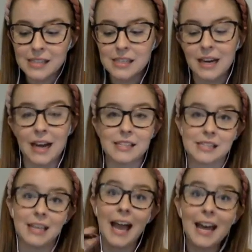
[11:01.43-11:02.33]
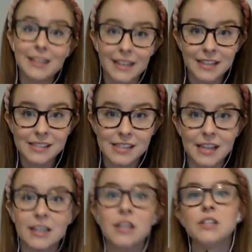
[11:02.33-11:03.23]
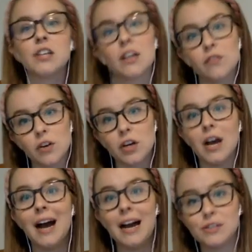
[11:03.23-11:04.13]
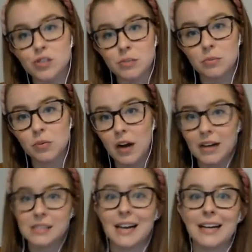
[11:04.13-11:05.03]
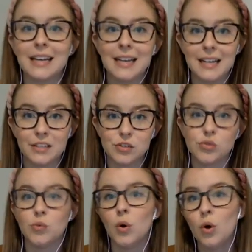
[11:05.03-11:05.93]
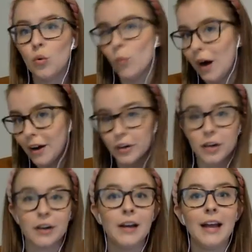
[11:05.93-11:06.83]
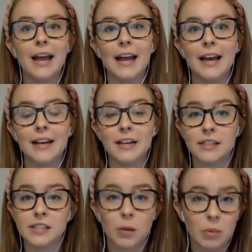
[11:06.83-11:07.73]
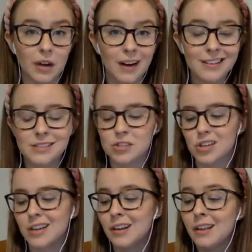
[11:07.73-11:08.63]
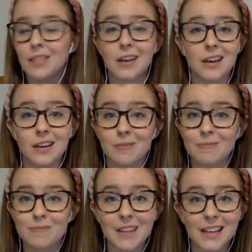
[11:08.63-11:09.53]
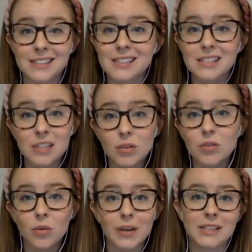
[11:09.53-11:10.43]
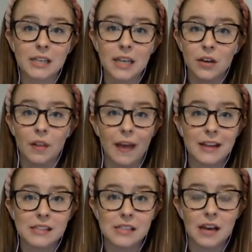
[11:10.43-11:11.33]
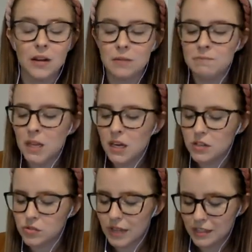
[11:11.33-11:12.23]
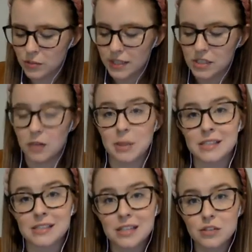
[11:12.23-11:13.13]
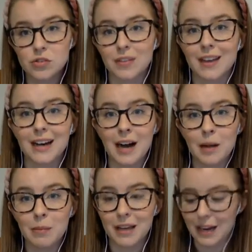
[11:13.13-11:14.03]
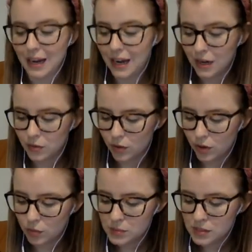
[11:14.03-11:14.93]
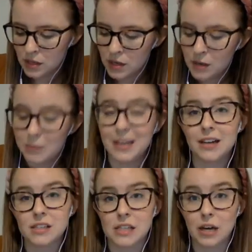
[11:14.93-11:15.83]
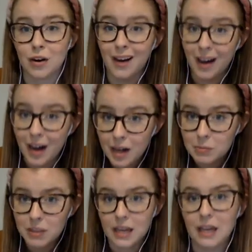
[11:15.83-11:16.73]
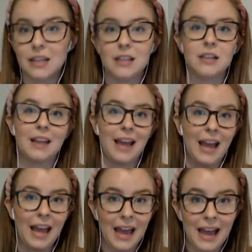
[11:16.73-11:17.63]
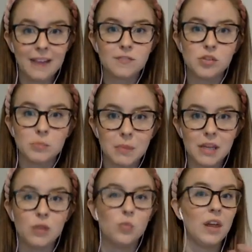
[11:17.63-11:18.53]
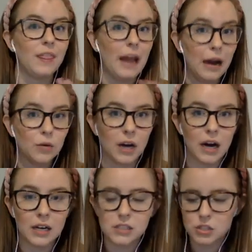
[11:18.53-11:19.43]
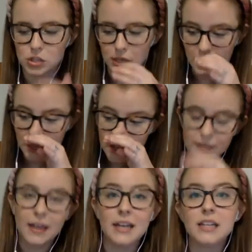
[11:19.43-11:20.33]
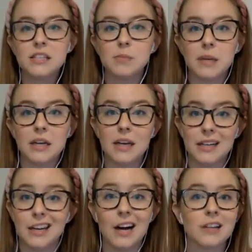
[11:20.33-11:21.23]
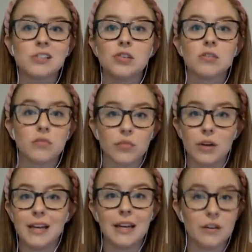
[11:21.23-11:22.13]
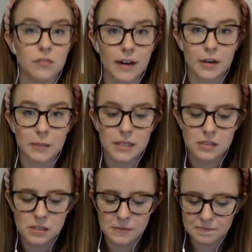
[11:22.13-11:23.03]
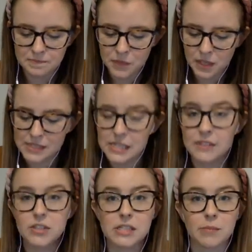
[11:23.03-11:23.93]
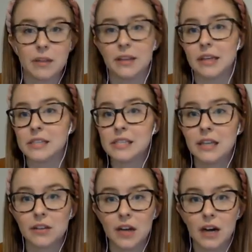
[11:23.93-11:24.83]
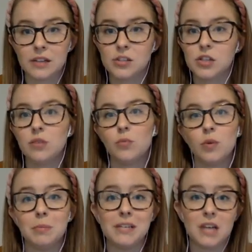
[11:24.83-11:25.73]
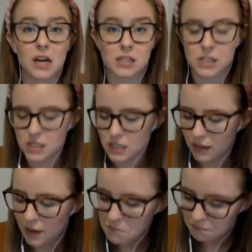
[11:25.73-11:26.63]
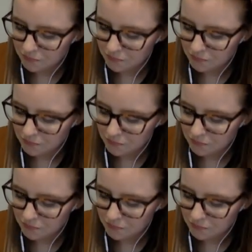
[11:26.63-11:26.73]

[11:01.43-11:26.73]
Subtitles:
it has the catalase then to convert hydrogen peroxide into water and a doublet oxygen, then it's still going to kill that cell. And so that's why it's going to be essential that obligate anaerobes, because they are obligated, they have to be without oxygen, they need to be in an oxygen-free environment. Because even something like a singlet oxygen would be toxic to them.